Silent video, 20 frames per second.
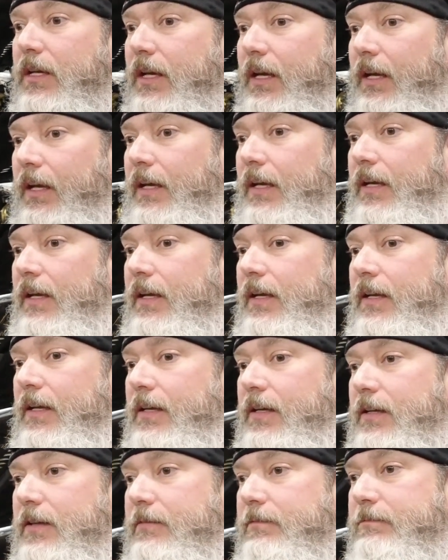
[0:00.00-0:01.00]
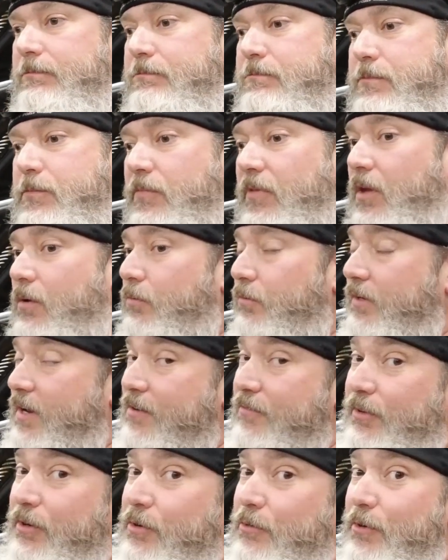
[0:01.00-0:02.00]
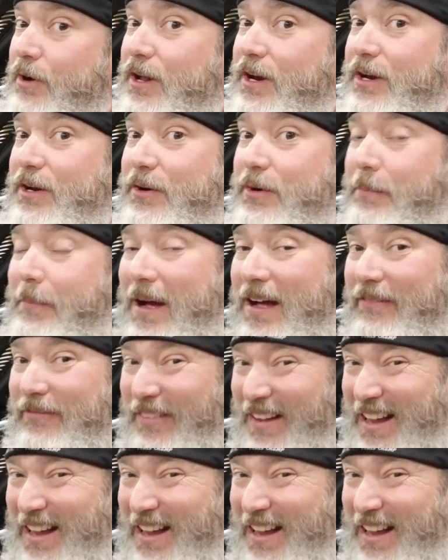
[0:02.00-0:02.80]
and definitely gonna run into about